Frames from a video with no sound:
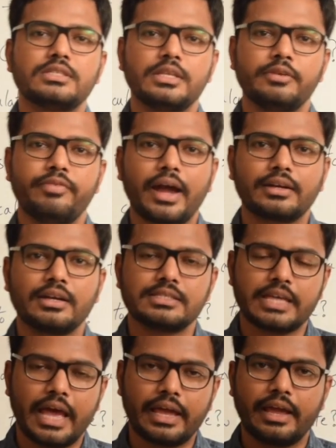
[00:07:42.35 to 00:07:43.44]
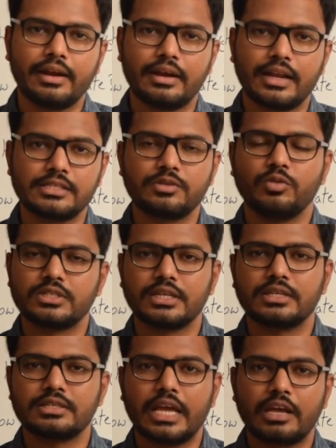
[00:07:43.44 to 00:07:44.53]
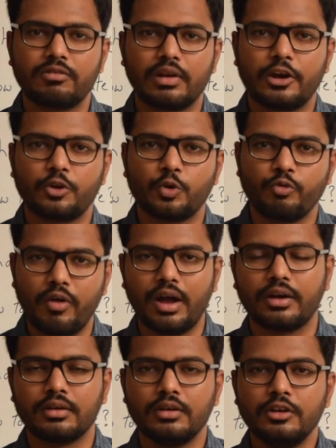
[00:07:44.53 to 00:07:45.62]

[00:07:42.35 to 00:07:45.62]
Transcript: the C factor is again less, which is equivalent to 1.